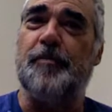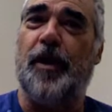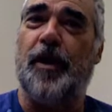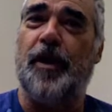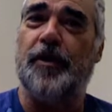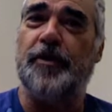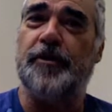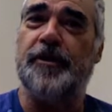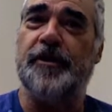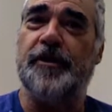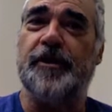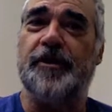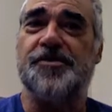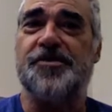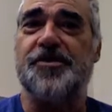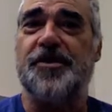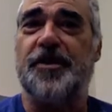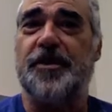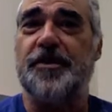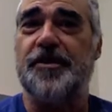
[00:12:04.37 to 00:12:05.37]
modeling and
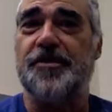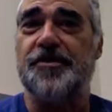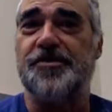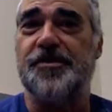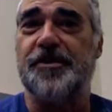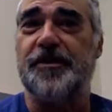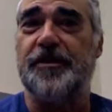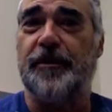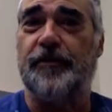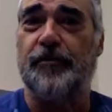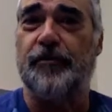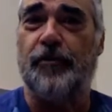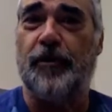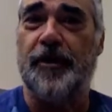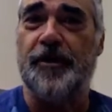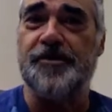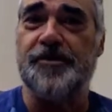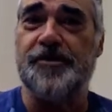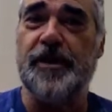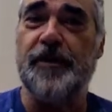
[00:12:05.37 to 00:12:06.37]
studying sea level
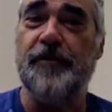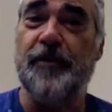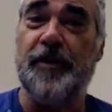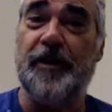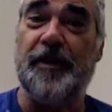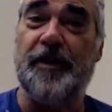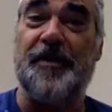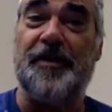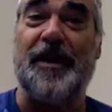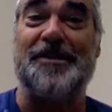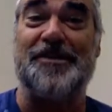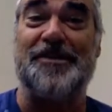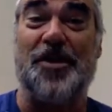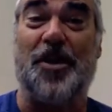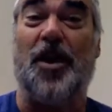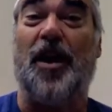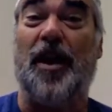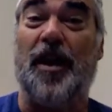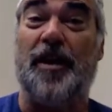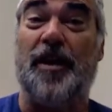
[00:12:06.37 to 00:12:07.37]
rise, even at that
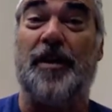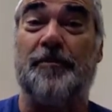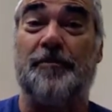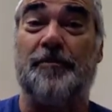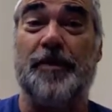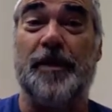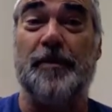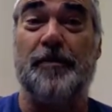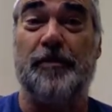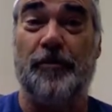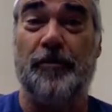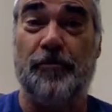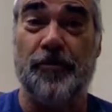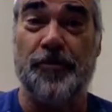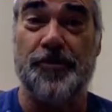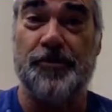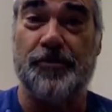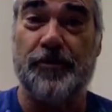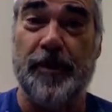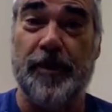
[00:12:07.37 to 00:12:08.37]
time, people were
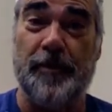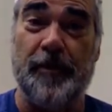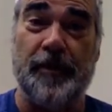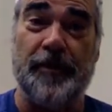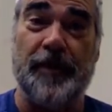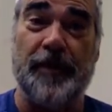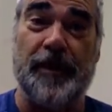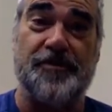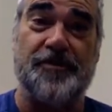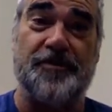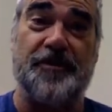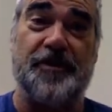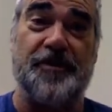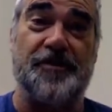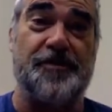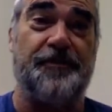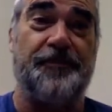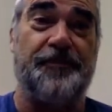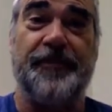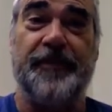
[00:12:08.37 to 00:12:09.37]
screaming, that's
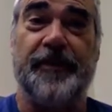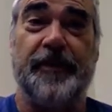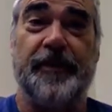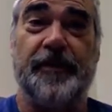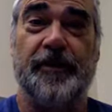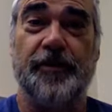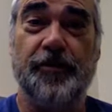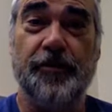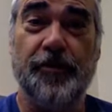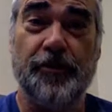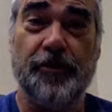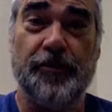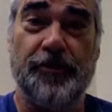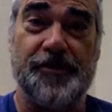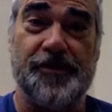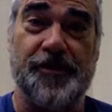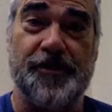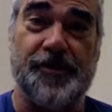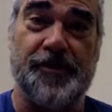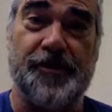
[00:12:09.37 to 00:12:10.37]
just
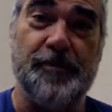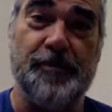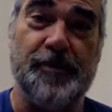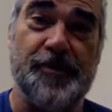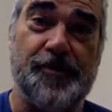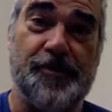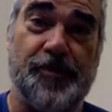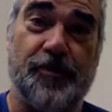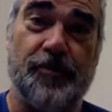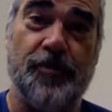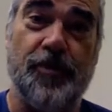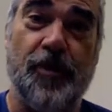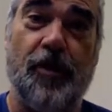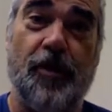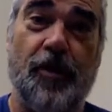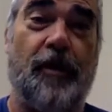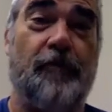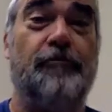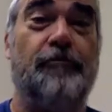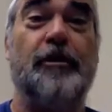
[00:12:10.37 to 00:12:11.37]
ludicrous to be so
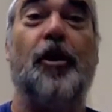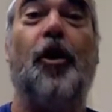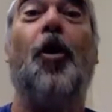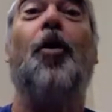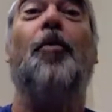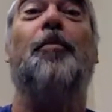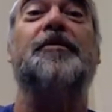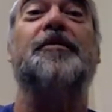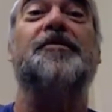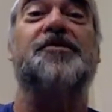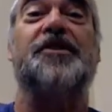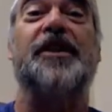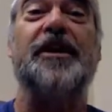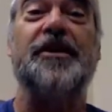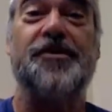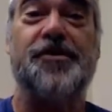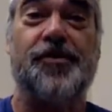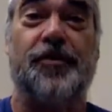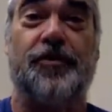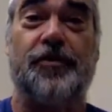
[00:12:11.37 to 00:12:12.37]
low. And we hope it
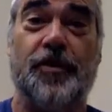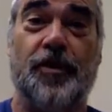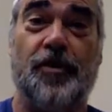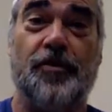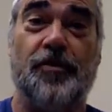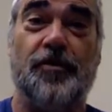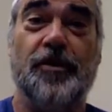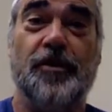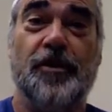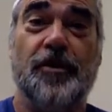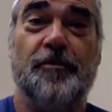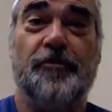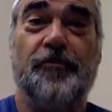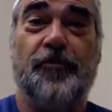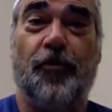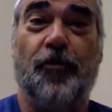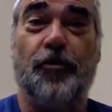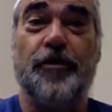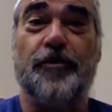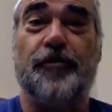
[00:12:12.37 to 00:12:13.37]
stays so low.
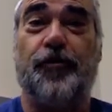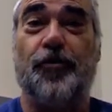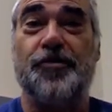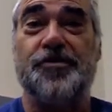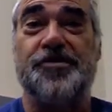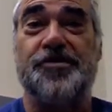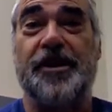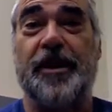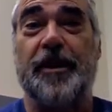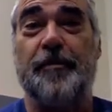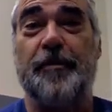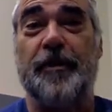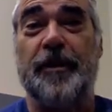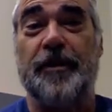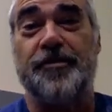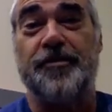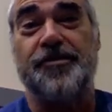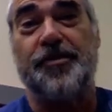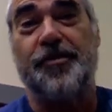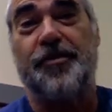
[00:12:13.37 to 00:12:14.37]
44
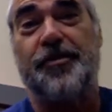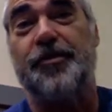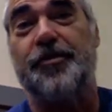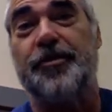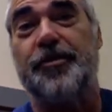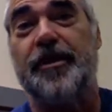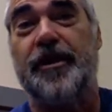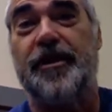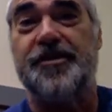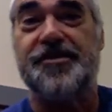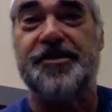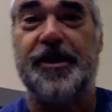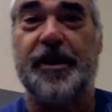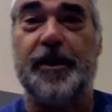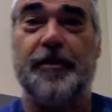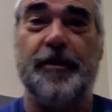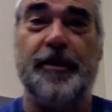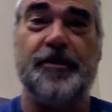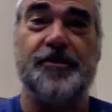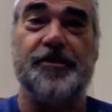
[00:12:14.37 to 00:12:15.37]
centimeters or 39
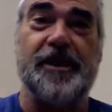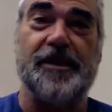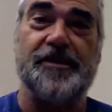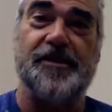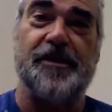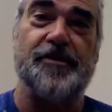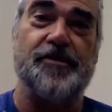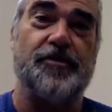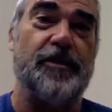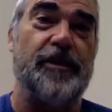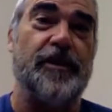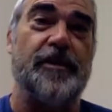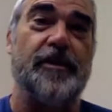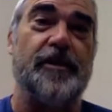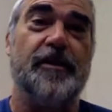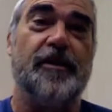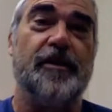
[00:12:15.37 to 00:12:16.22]
centimeters, that sounds great.